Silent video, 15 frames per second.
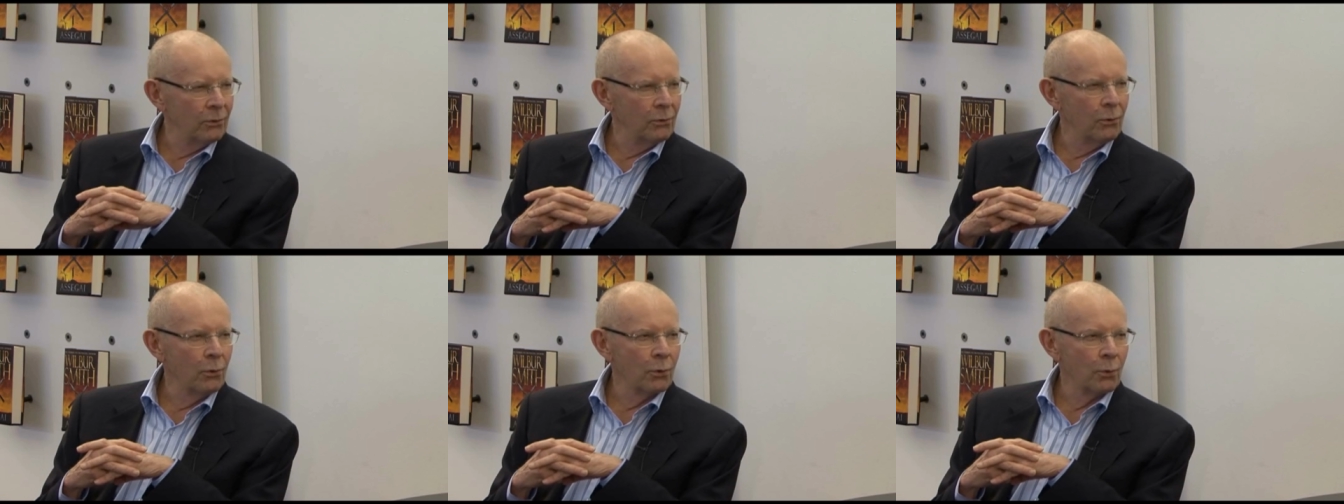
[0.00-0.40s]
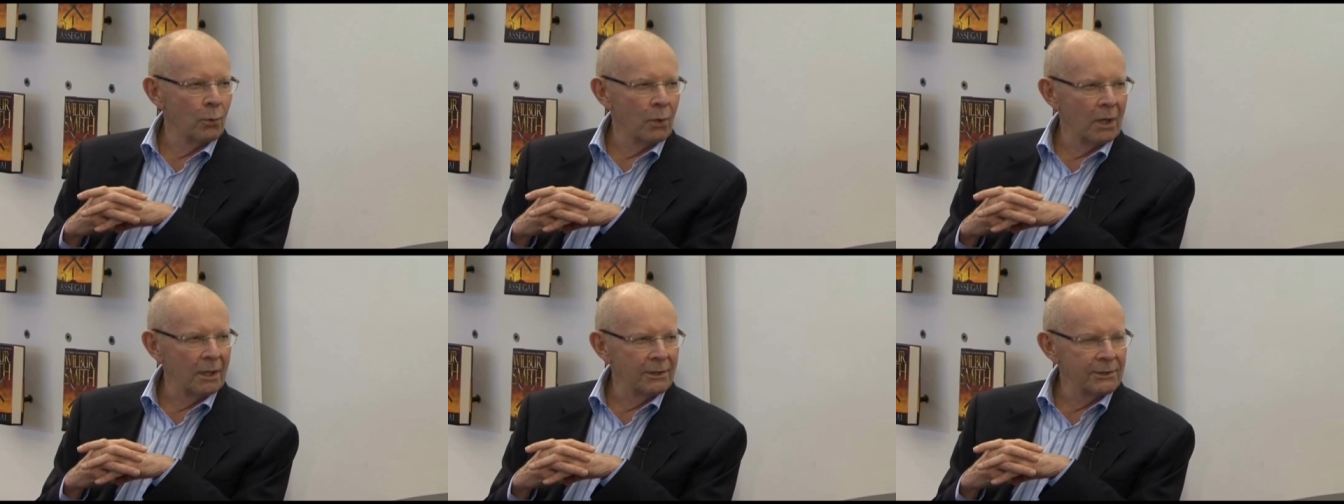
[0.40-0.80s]
Cord
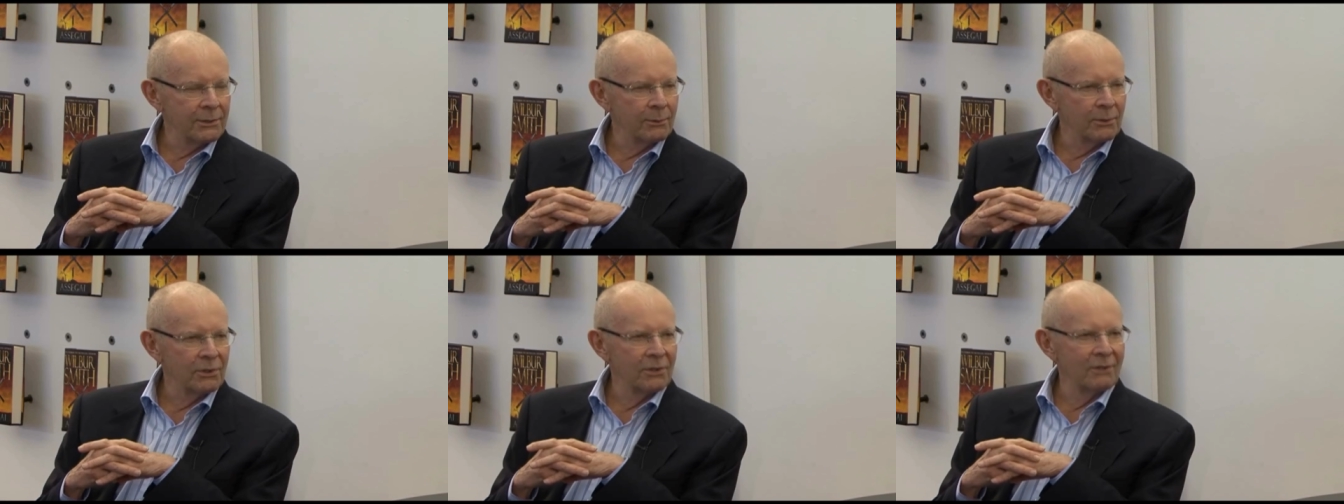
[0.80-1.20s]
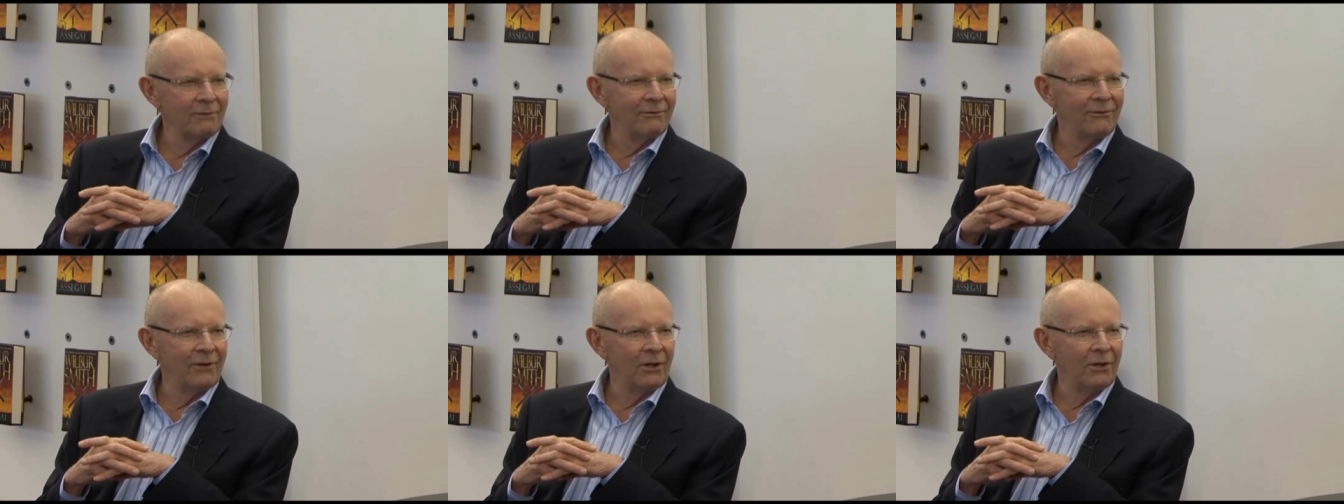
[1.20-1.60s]
which
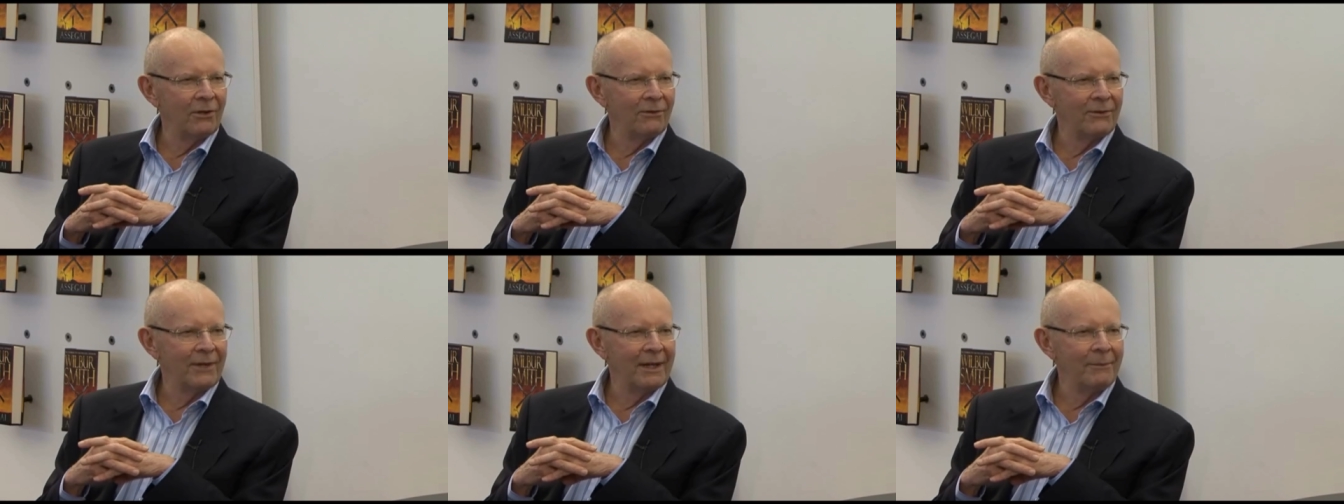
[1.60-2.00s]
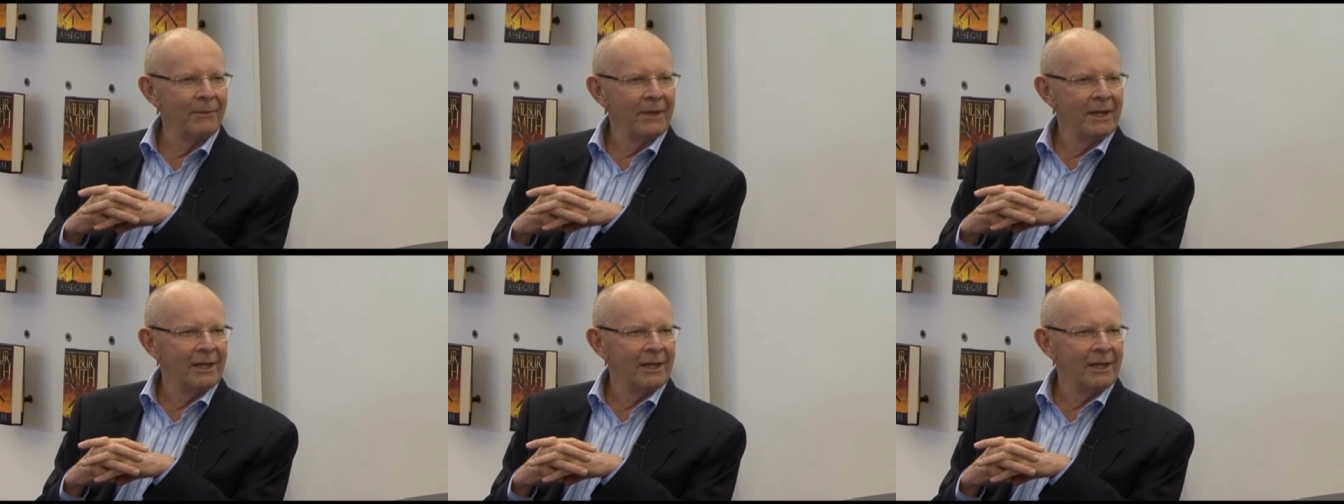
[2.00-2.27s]
involved a